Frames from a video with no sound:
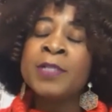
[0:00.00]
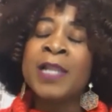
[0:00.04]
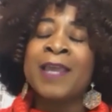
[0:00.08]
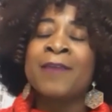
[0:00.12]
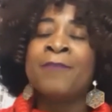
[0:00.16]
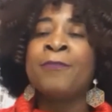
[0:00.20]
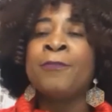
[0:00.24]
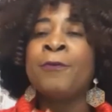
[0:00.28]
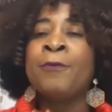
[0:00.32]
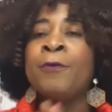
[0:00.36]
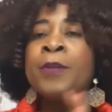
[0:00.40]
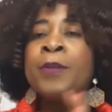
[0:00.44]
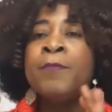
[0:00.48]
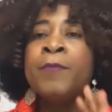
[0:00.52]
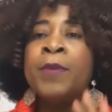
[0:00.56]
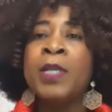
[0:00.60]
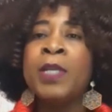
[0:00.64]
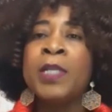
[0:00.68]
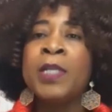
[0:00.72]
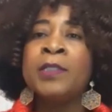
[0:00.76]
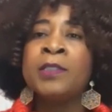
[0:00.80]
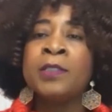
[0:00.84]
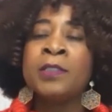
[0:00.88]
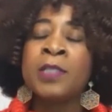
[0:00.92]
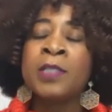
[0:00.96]
like 30
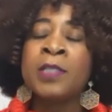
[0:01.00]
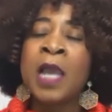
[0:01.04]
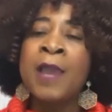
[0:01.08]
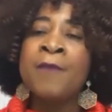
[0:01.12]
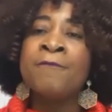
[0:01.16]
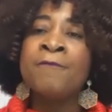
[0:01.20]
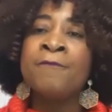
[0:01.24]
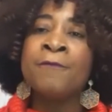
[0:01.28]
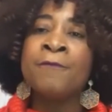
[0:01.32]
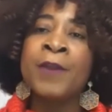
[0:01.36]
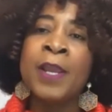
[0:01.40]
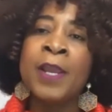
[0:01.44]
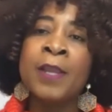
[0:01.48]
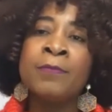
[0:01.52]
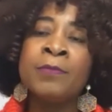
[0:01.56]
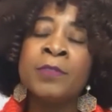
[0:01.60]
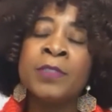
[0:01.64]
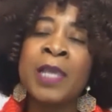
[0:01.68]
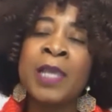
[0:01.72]
minutes time frames,